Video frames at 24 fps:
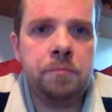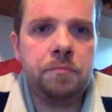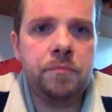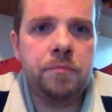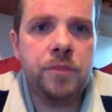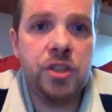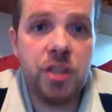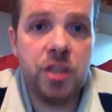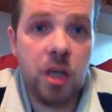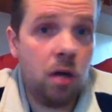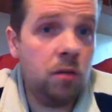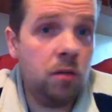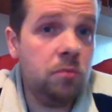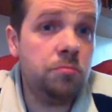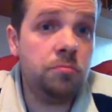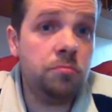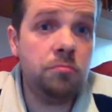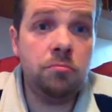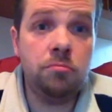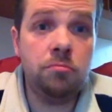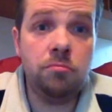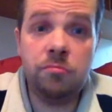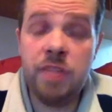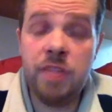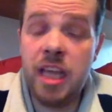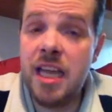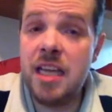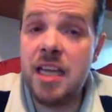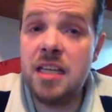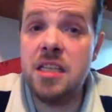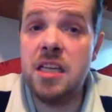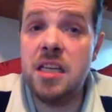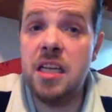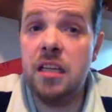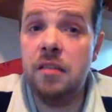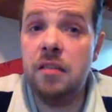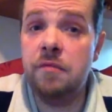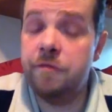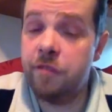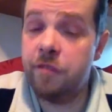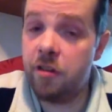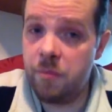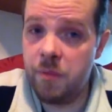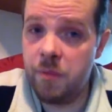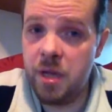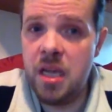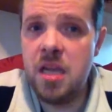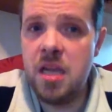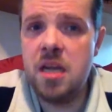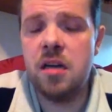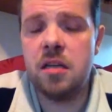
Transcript: So, nicotine for me,